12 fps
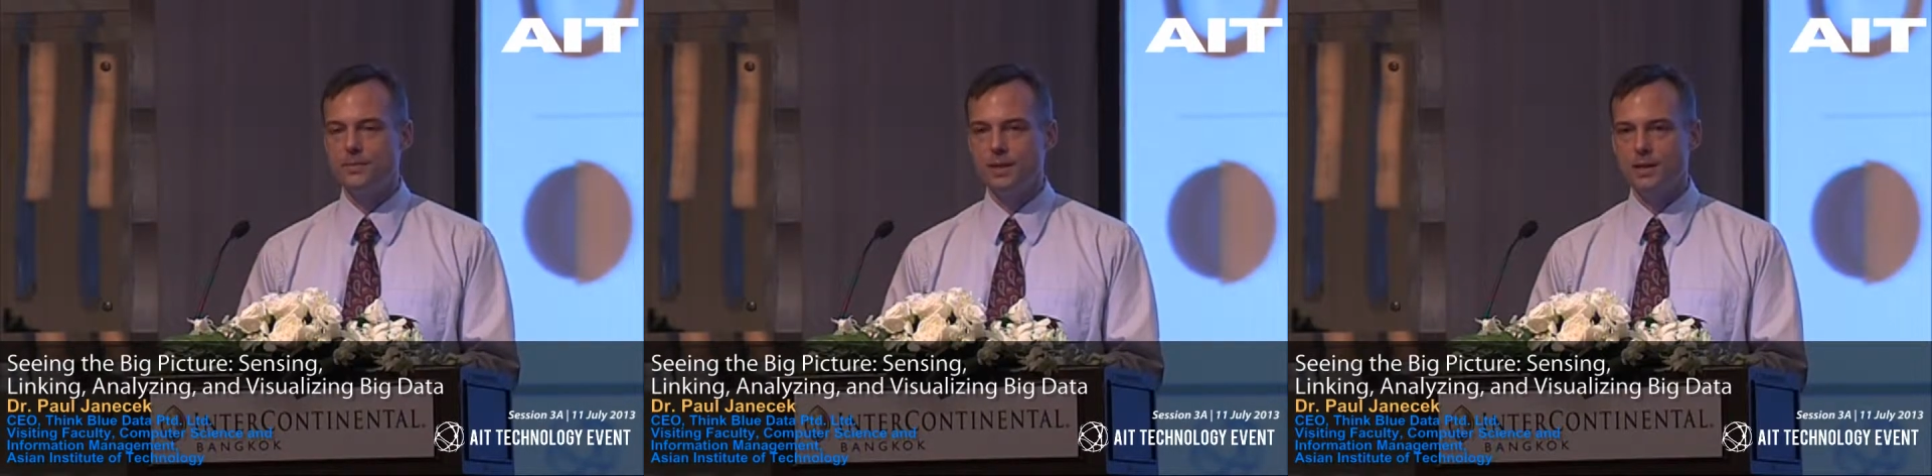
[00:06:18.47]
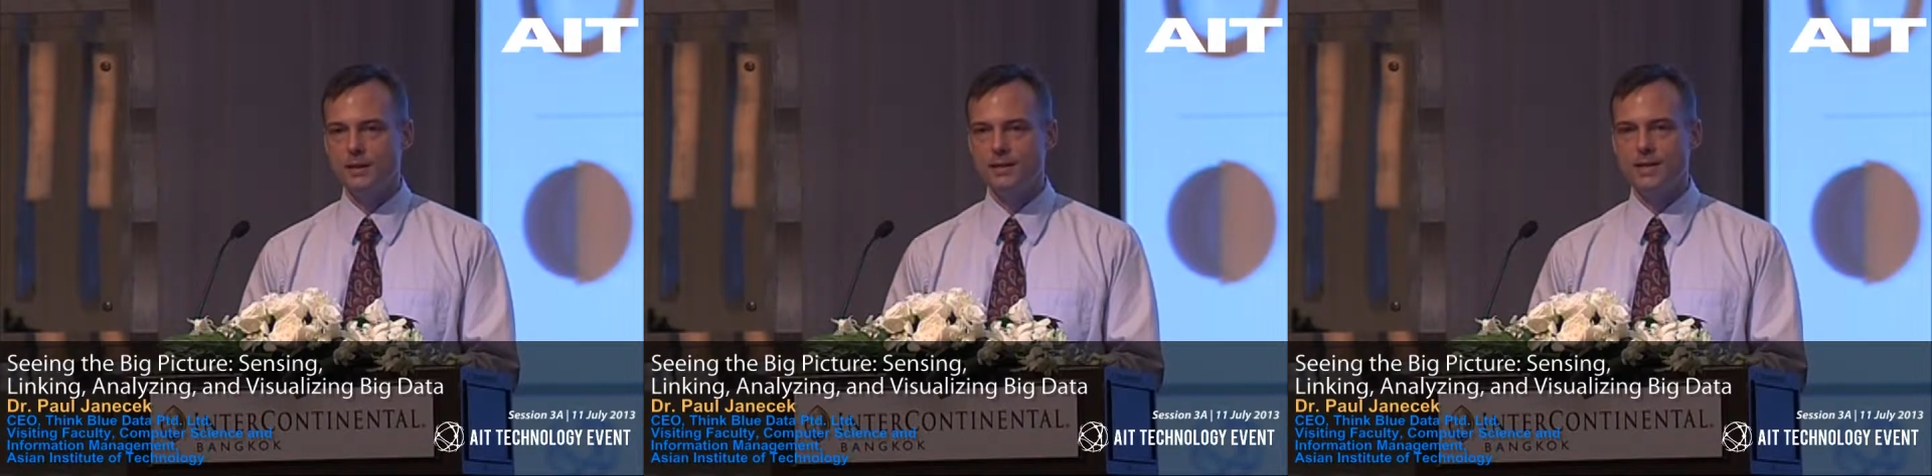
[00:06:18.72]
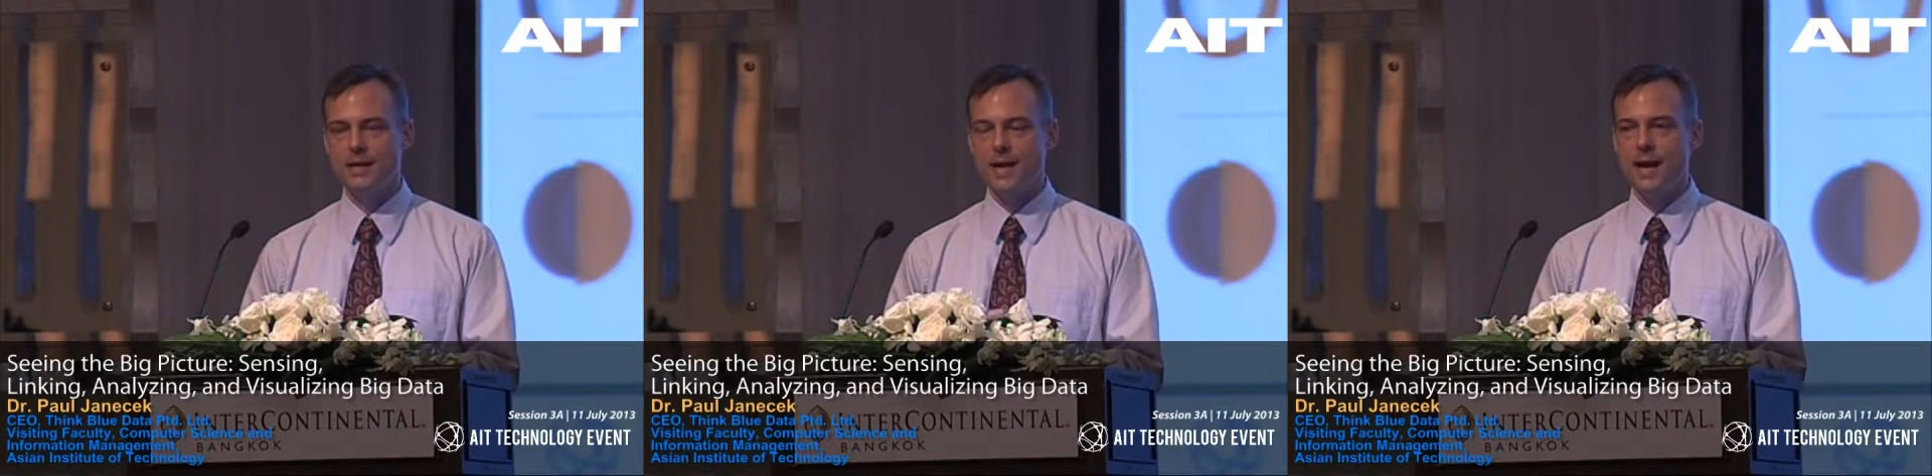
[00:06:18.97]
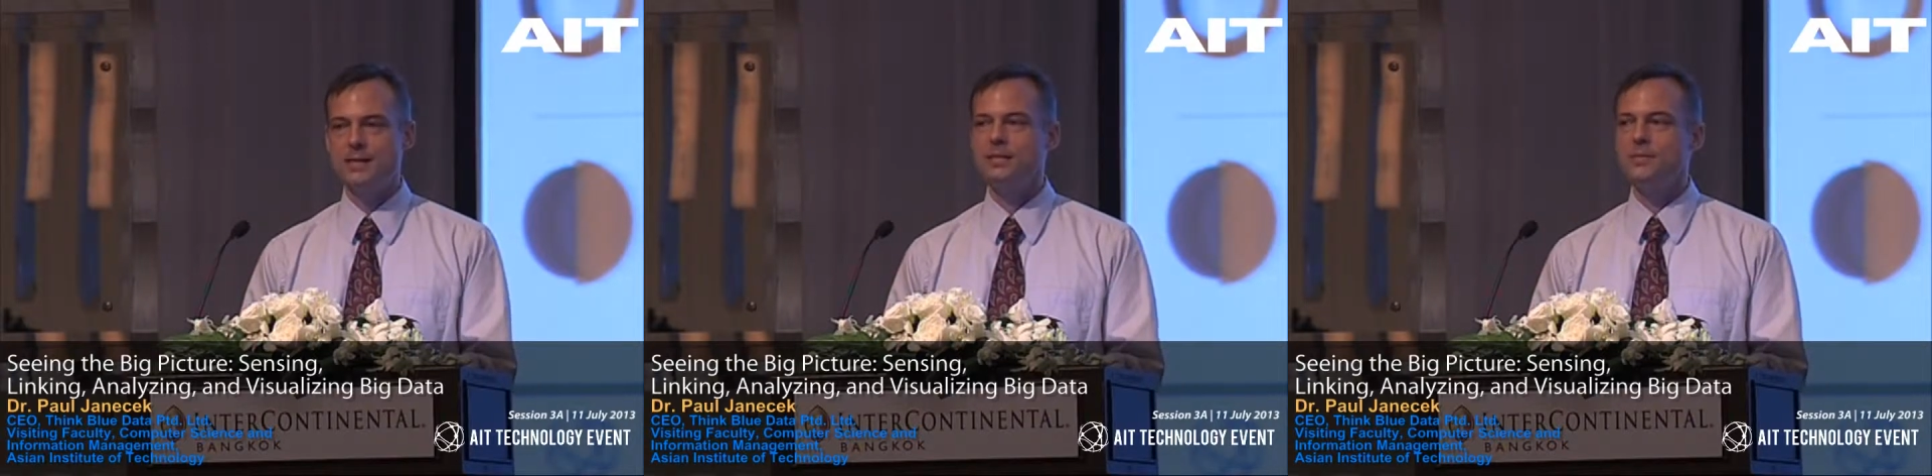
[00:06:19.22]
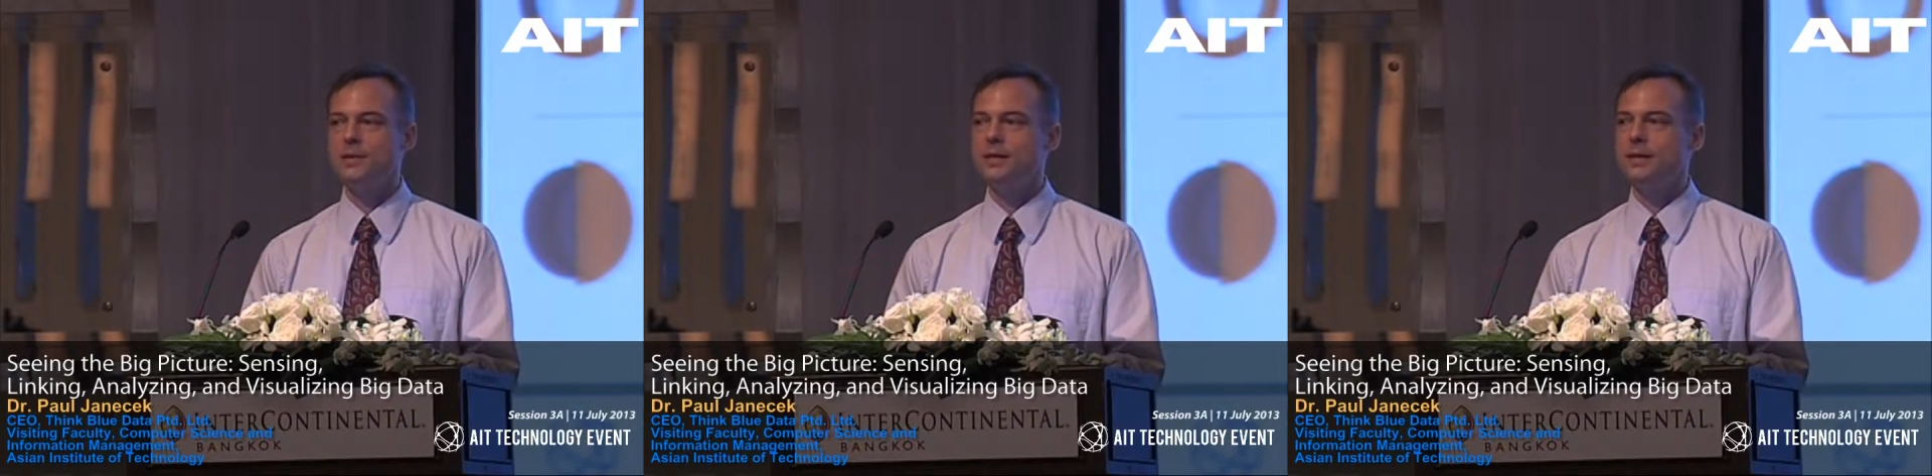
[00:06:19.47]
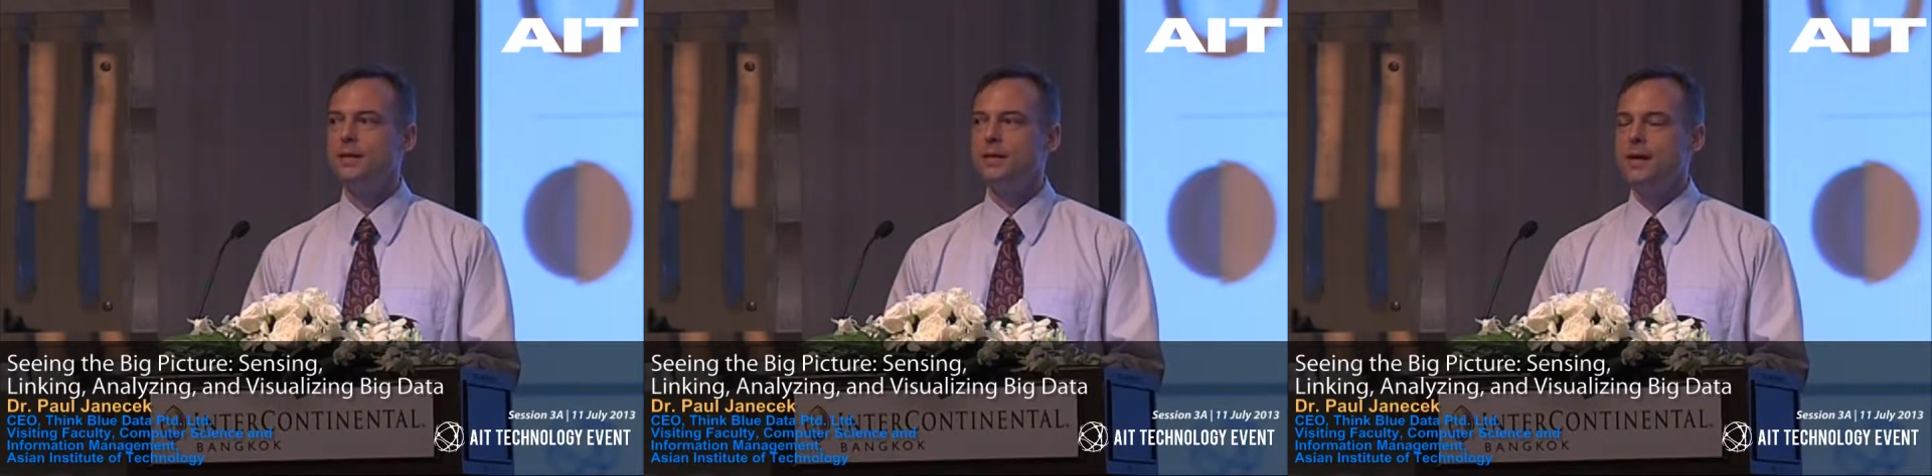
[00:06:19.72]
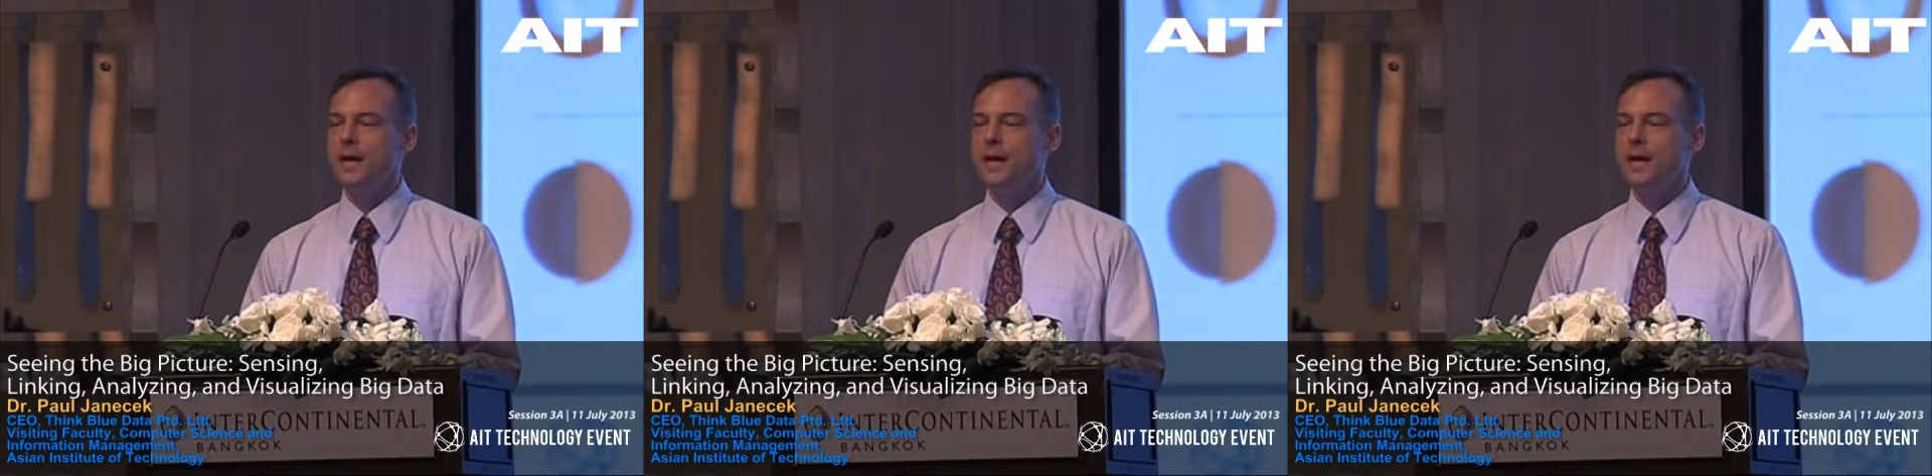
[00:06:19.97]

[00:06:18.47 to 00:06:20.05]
collected, and it has to be